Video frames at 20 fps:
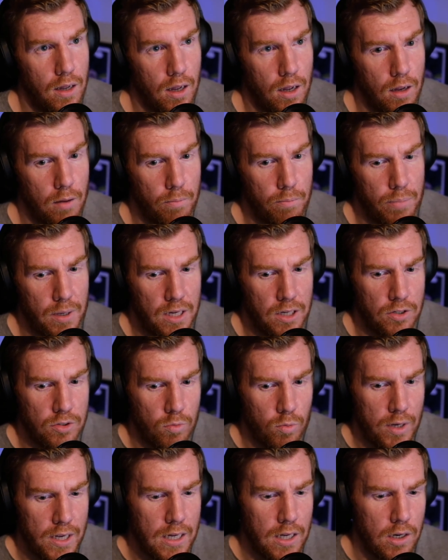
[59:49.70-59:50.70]
because
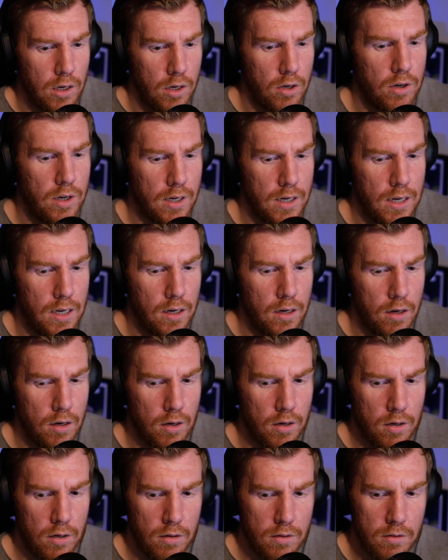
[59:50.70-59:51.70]
we can look at it and
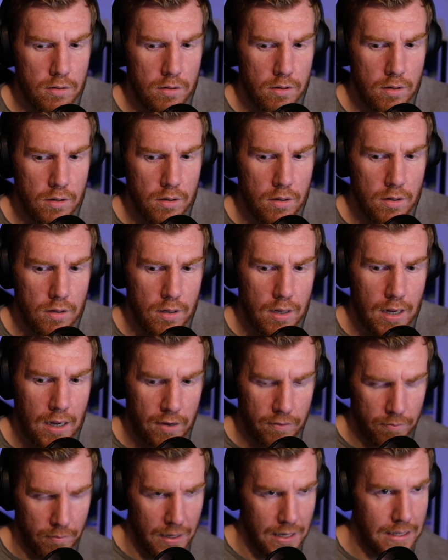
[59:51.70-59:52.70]
go, I've
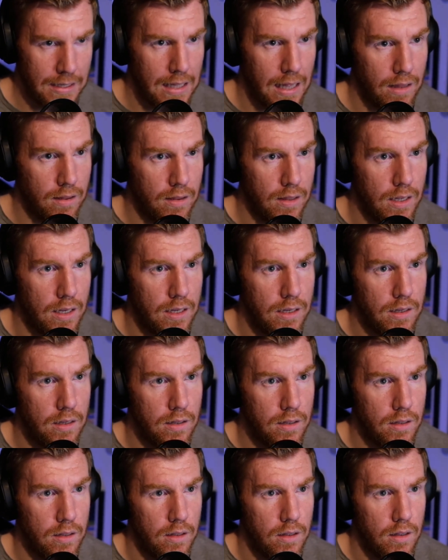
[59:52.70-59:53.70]
made that thing.
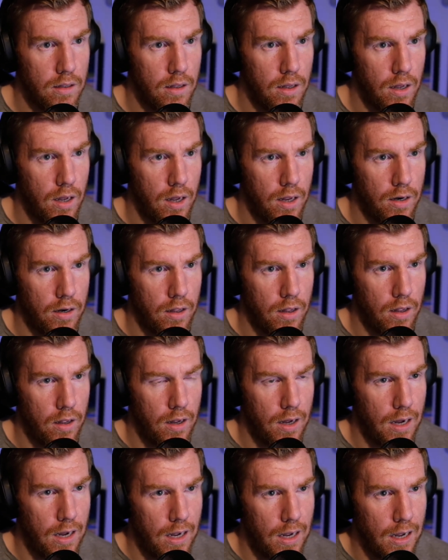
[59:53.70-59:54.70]
Mm-hmm.
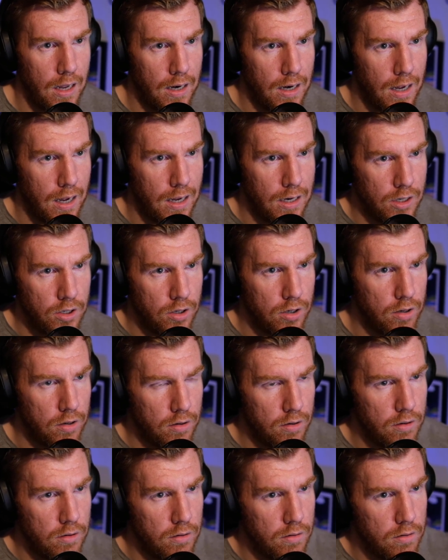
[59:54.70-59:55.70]
And I don't
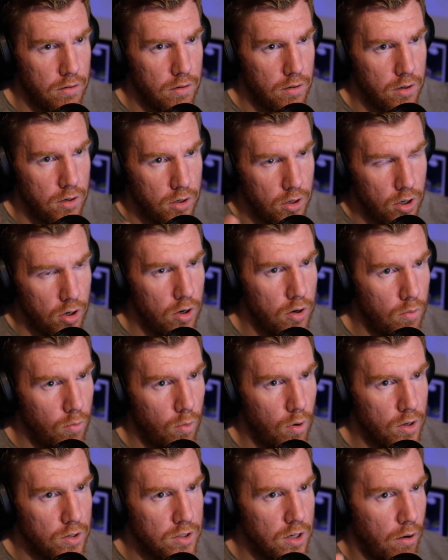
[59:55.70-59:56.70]
know
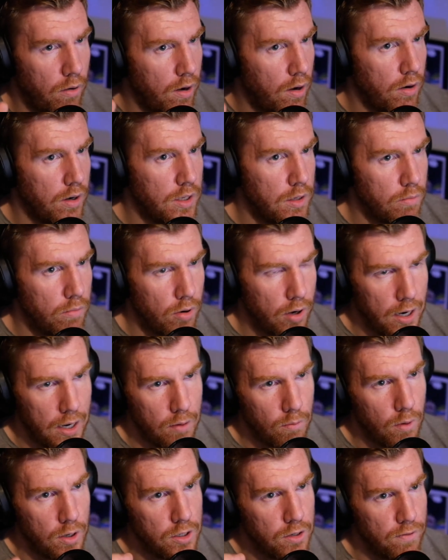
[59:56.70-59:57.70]
what's going on in your brain
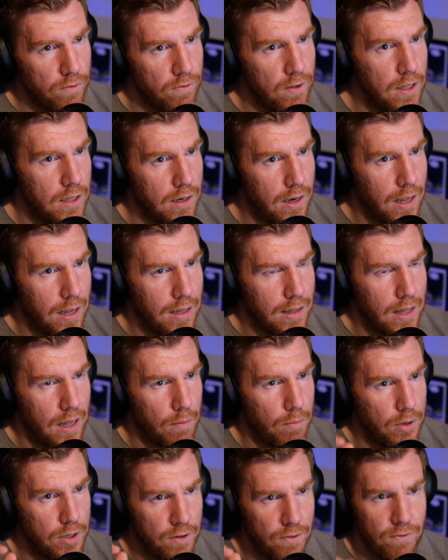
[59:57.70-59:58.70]
when you feel like that,
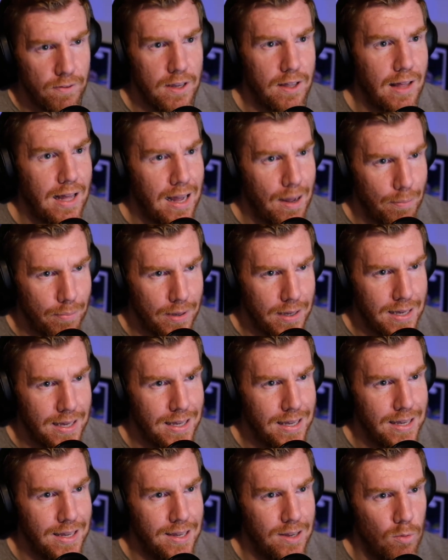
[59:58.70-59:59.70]
but you feel happy
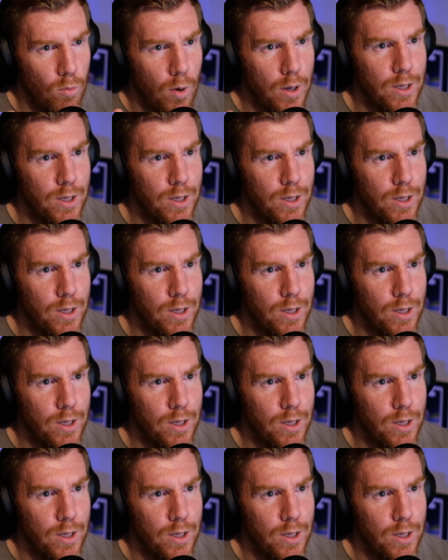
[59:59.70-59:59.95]
when you've